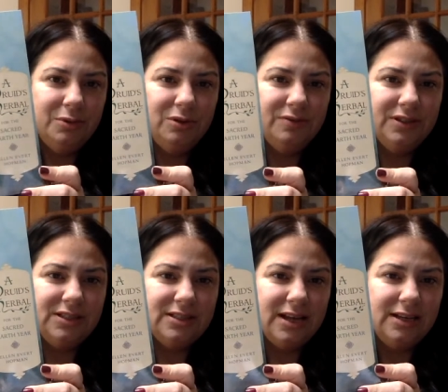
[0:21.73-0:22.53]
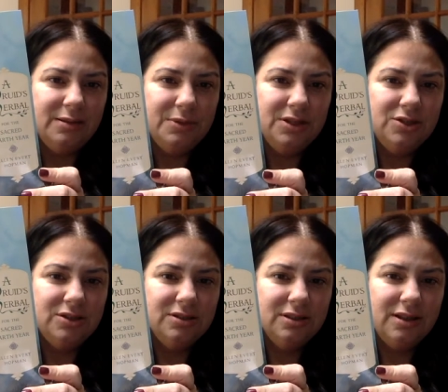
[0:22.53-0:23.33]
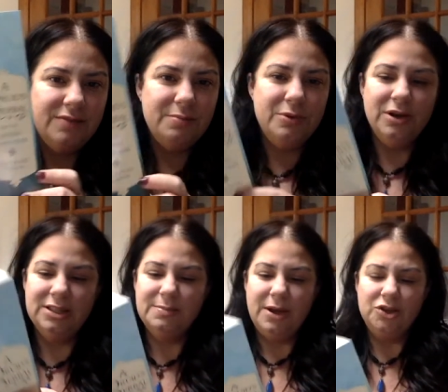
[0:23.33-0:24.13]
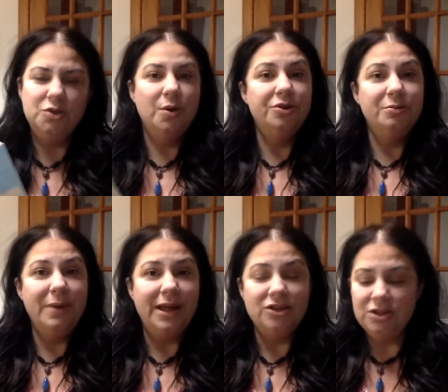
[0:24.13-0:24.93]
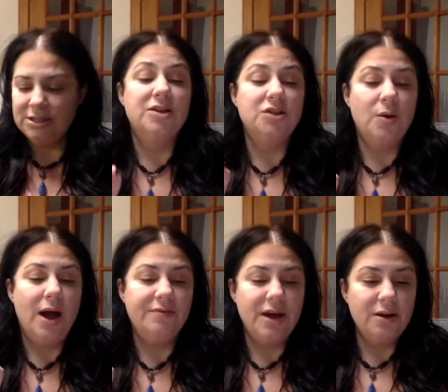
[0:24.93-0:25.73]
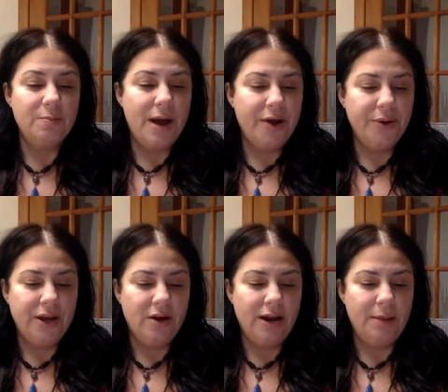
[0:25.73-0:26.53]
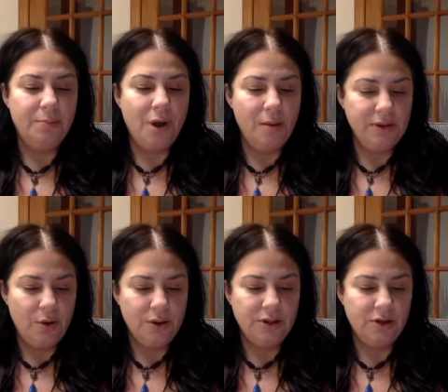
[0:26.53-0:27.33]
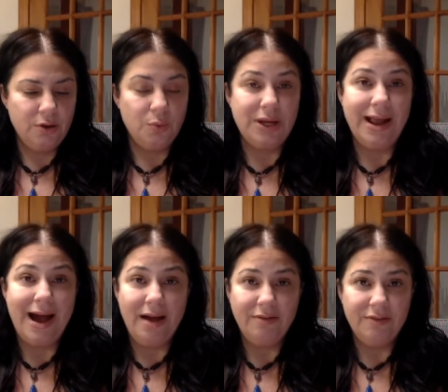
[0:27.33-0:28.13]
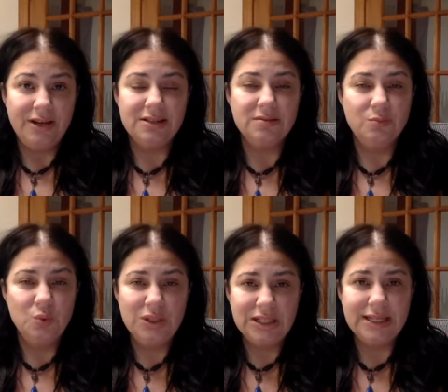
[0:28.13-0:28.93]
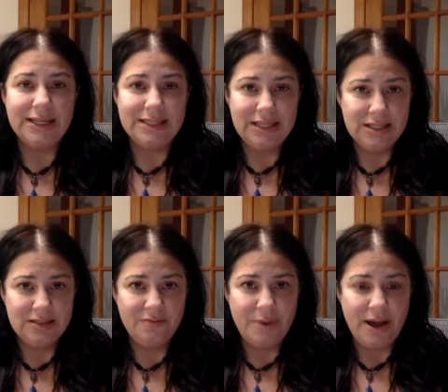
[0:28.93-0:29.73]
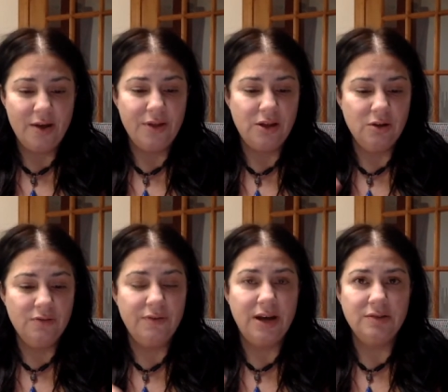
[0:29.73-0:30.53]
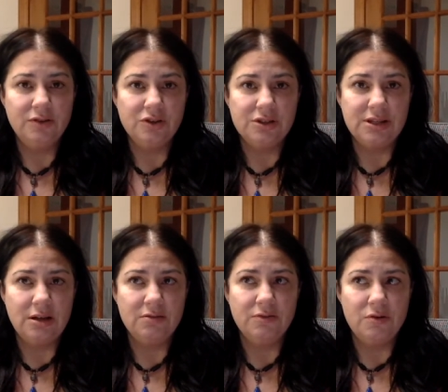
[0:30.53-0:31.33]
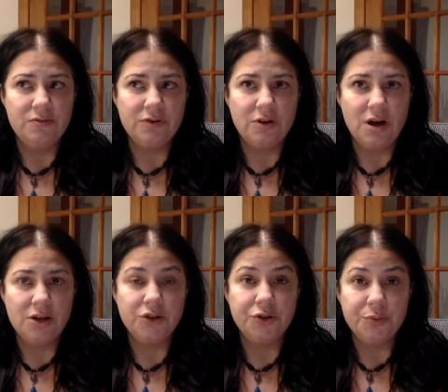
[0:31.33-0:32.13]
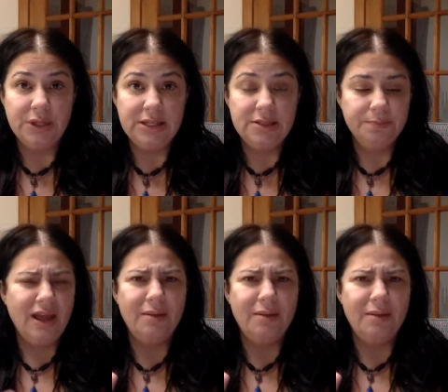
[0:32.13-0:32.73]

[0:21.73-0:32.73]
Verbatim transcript: Beautifully designed image. Love the book. It's about 200 pages. So I've got her bio here, and I'm probably only going to read half of it. It's a really extensive bio that you can find for yourself over on Goodreads.